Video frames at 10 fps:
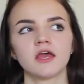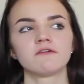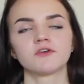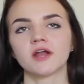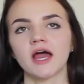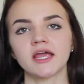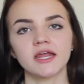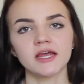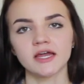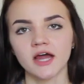If you're not
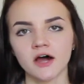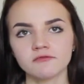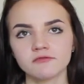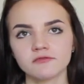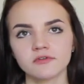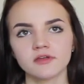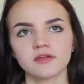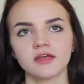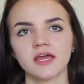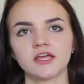eating enough,
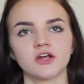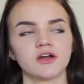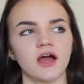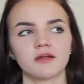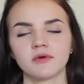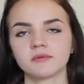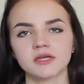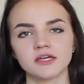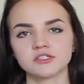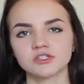you're not going to be able
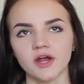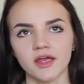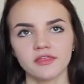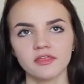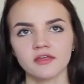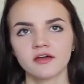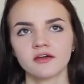to gain strength.